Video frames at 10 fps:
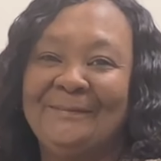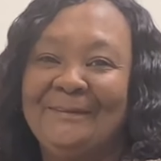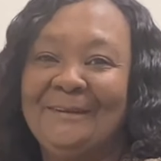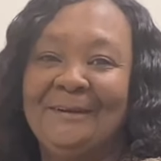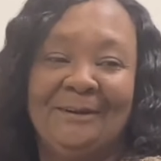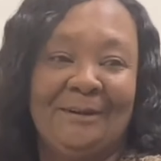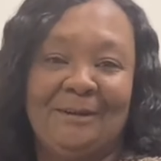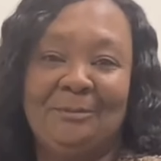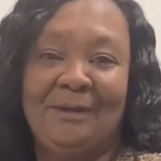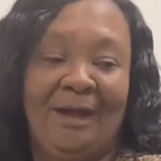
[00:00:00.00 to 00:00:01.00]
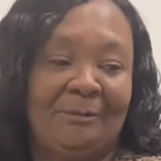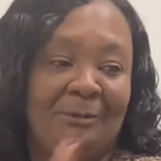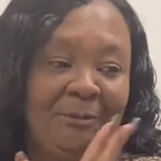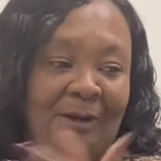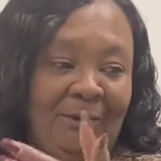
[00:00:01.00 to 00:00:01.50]
This is crazy,
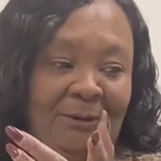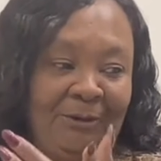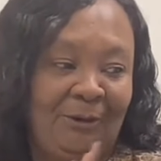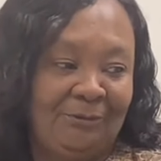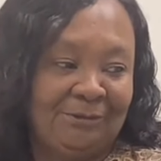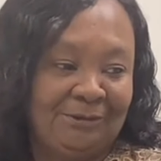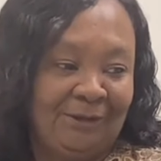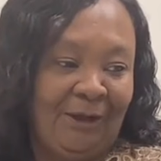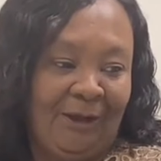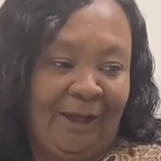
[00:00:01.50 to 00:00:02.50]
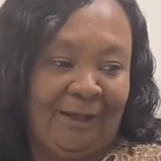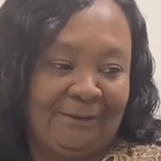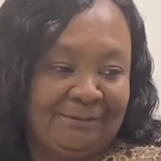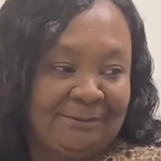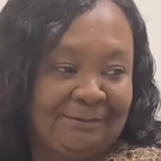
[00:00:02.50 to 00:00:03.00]
y'all. Right on over to your house.